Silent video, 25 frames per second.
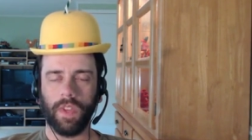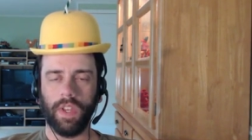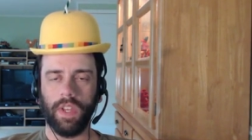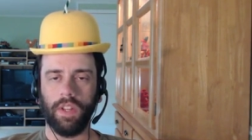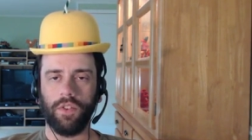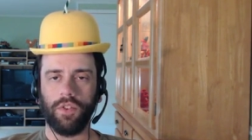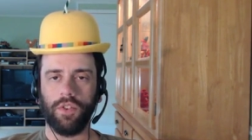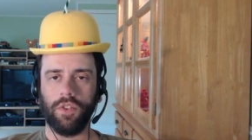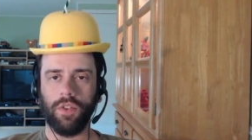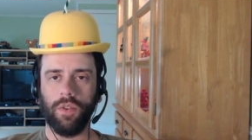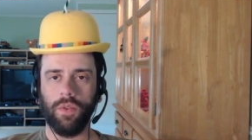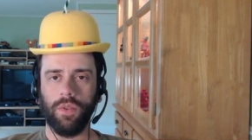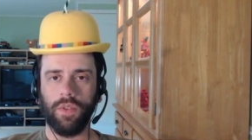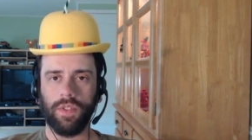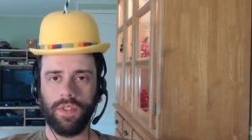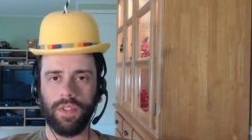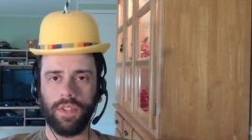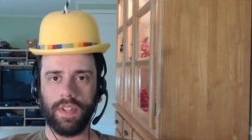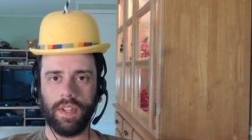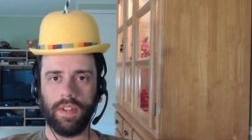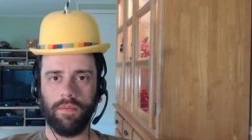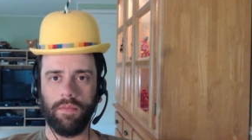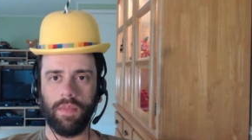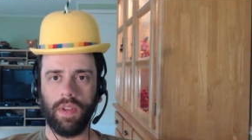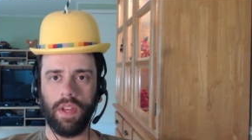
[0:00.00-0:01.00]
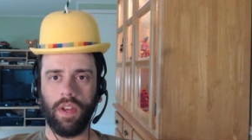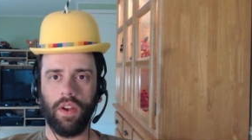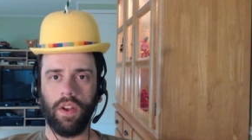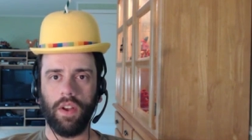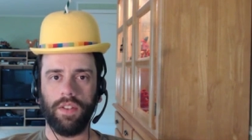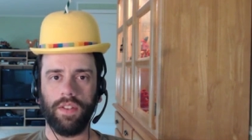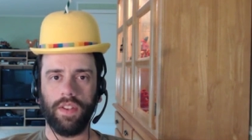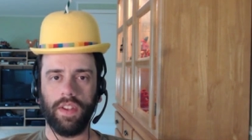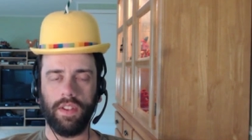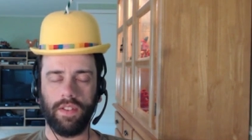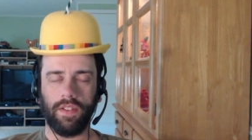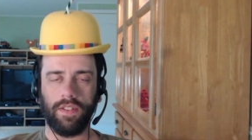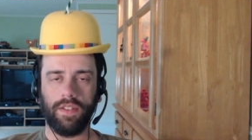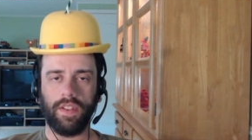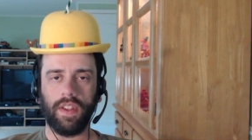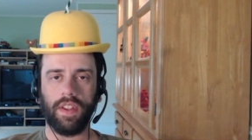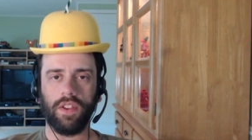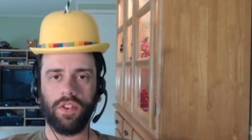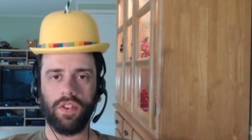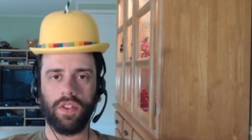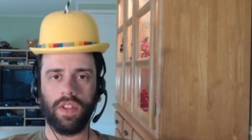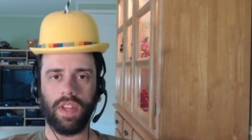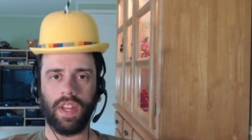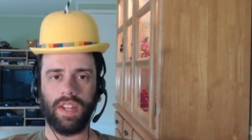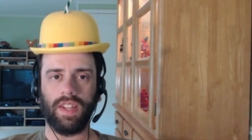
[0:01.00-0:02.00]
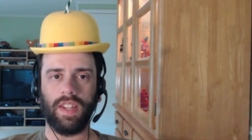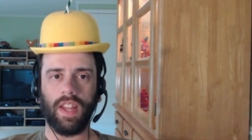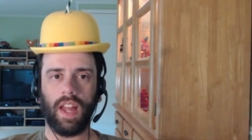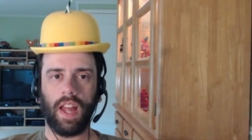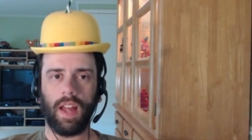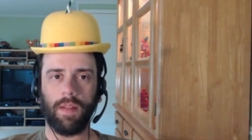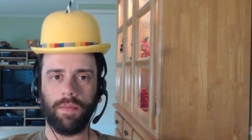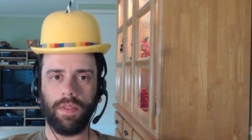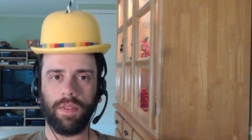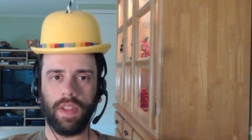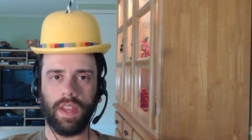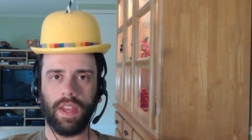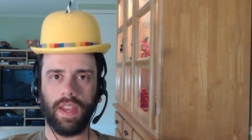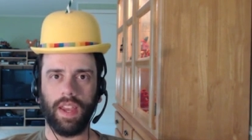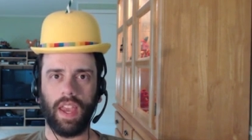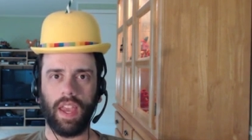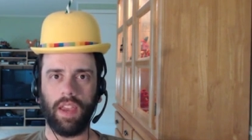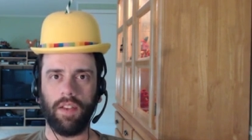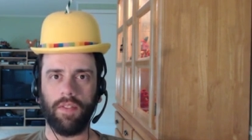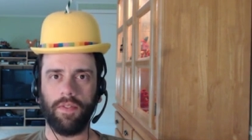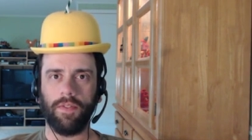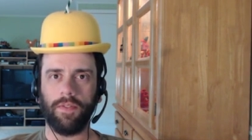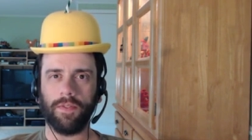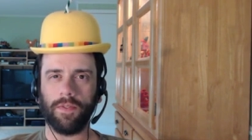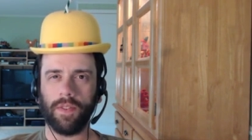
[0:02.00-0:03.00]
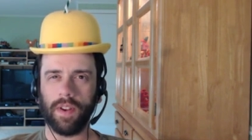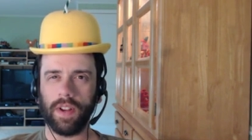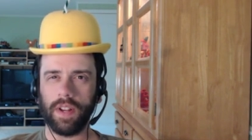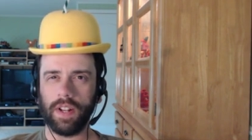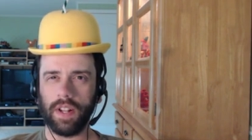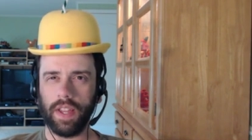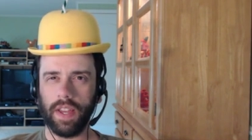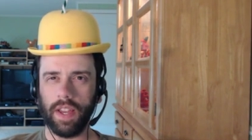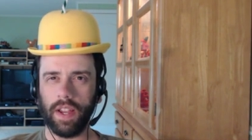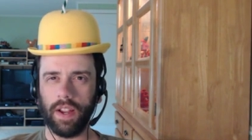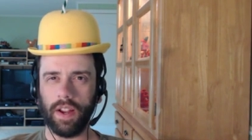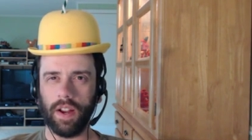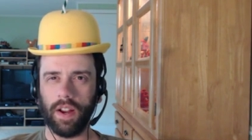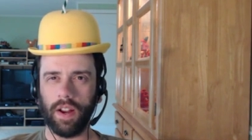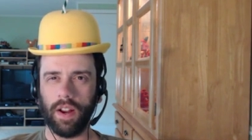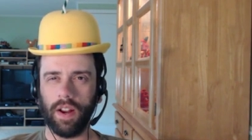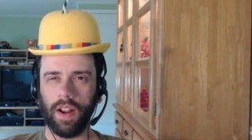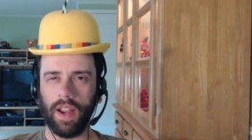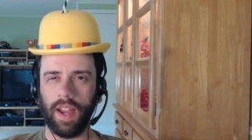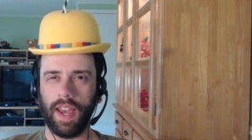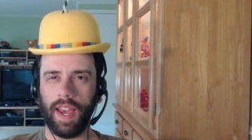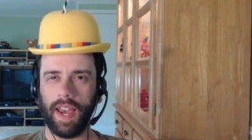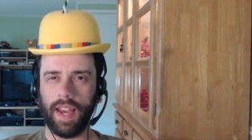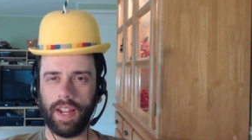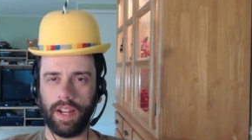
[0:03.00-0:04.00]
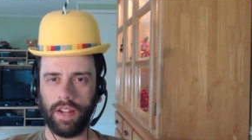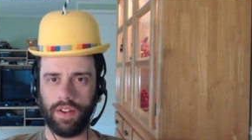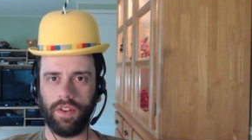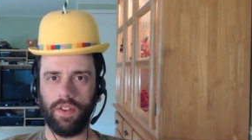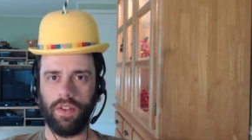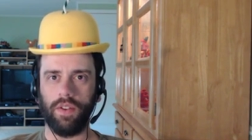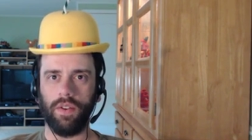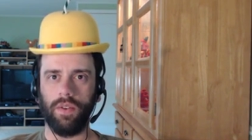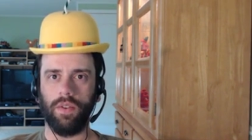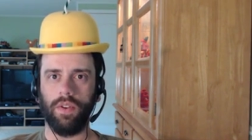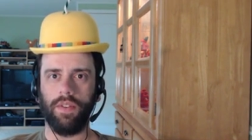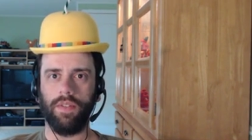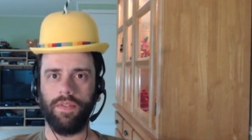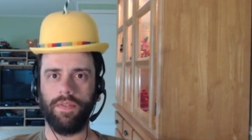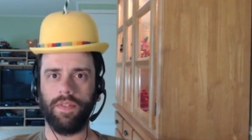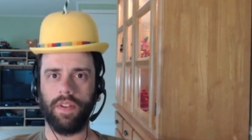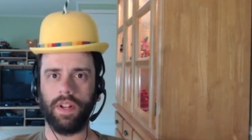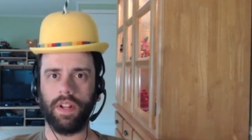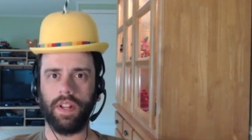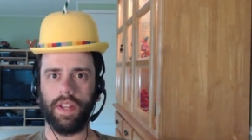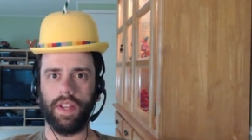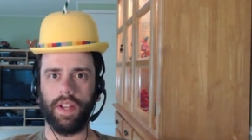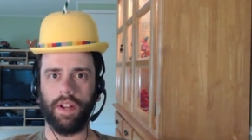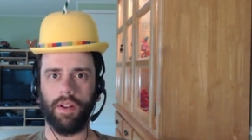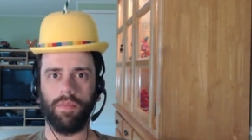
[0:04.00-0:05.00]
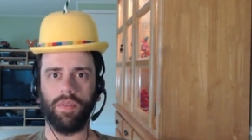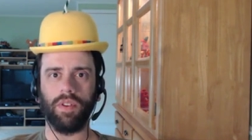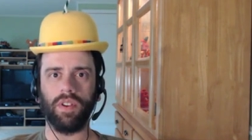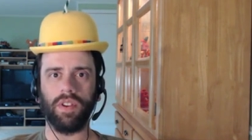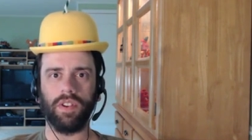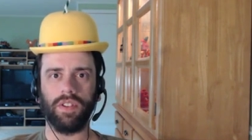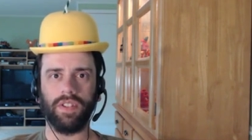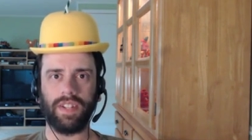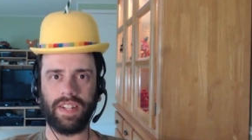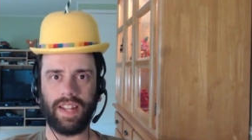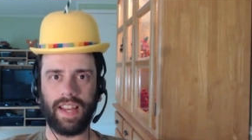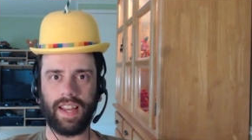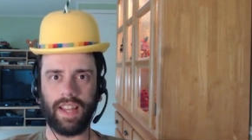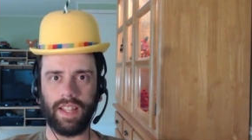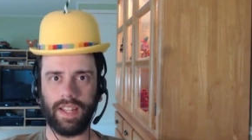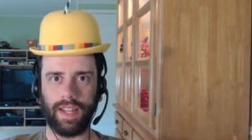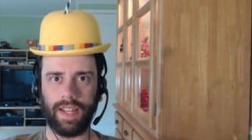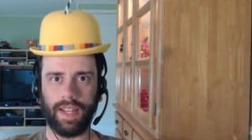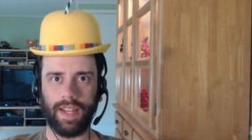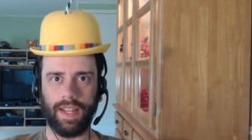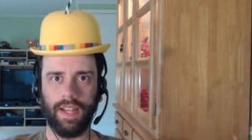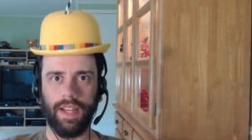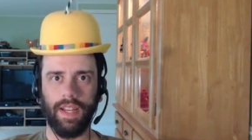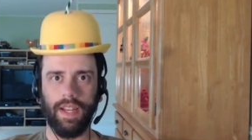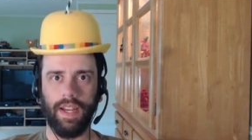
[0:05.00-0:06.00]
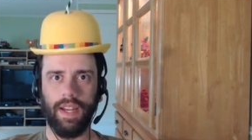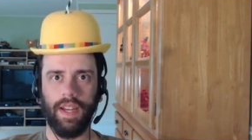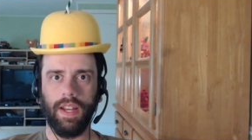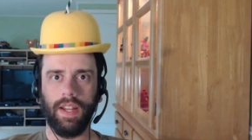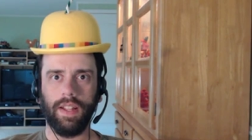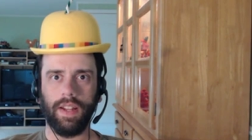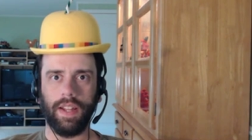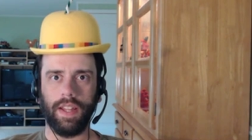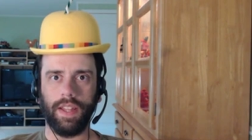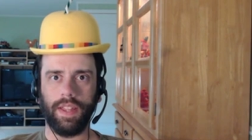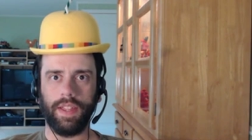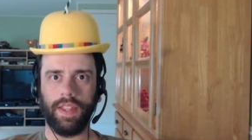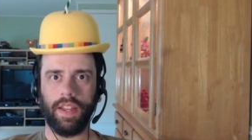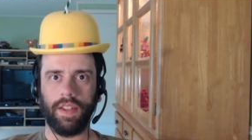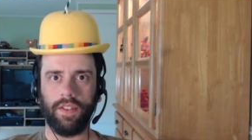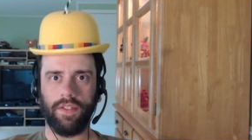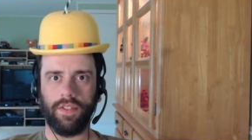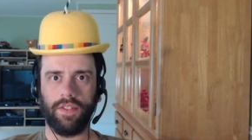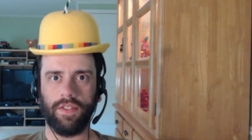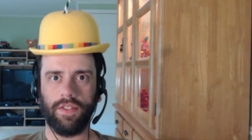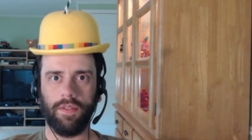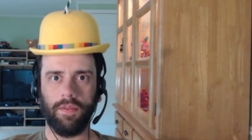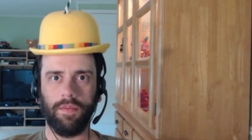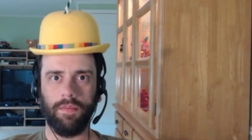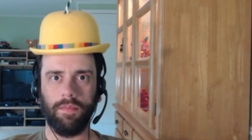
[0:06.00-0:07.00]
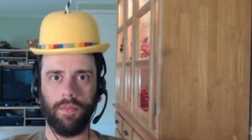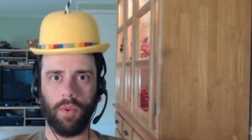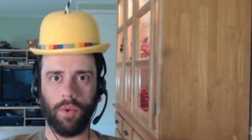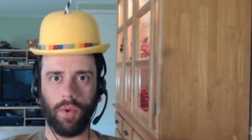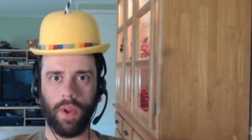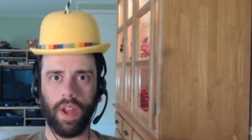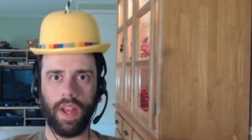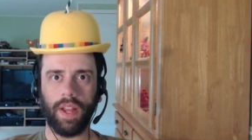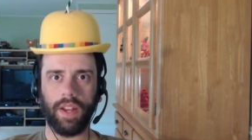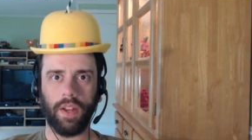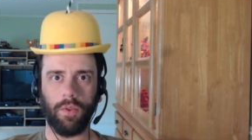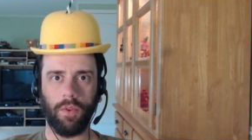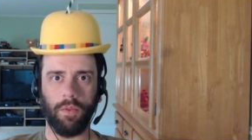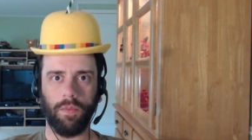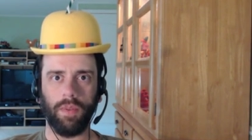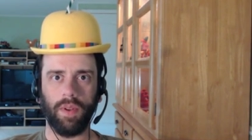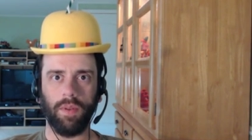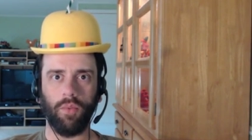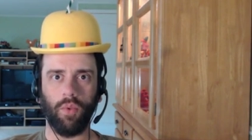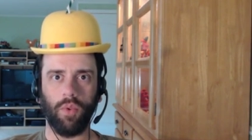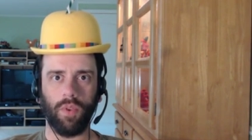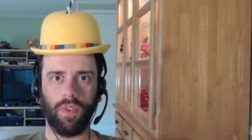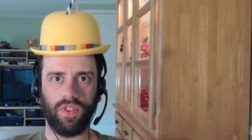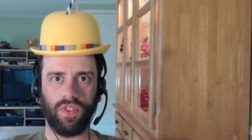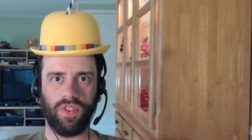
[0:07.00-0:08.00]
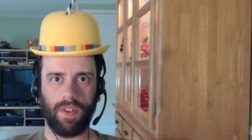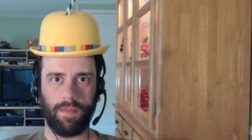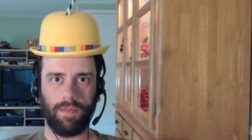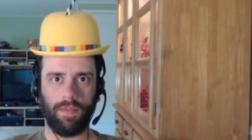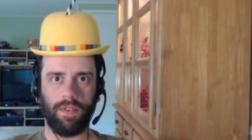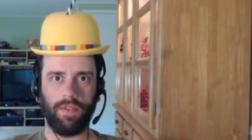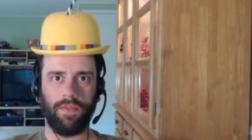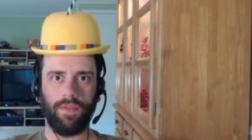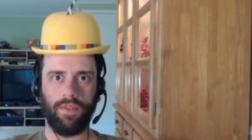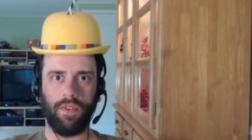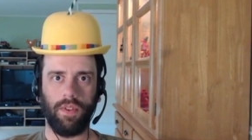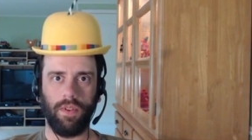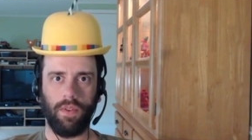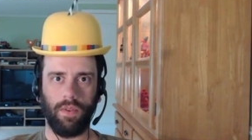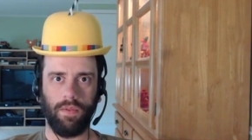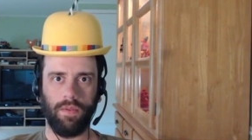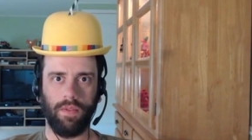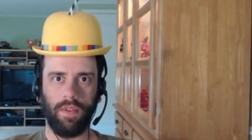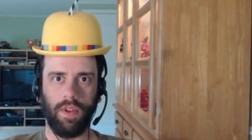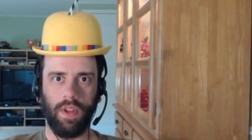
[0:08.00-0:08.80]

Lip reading: he chooses it because he's essentially adopting a friendlier attitude, a friendlier personality that he thinks Miranda will be more receptive to.